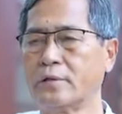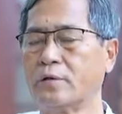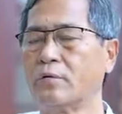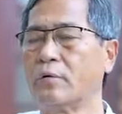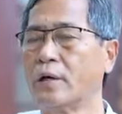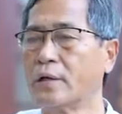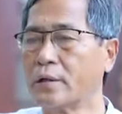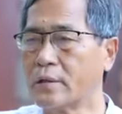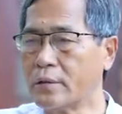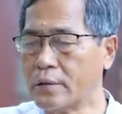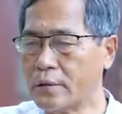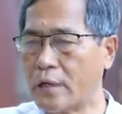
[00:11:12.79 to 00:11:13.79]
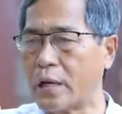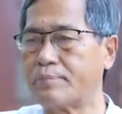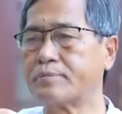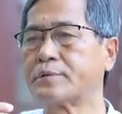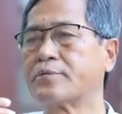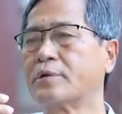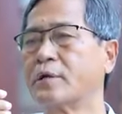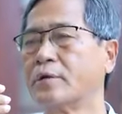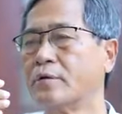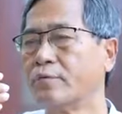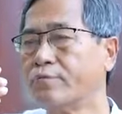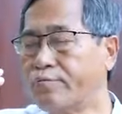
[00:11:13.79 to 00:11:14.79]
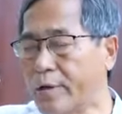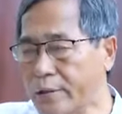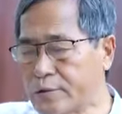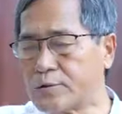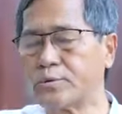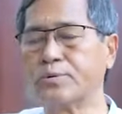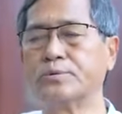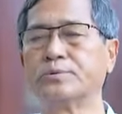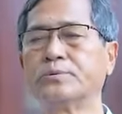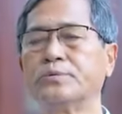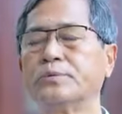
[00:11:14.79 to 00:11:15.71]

then why left failed to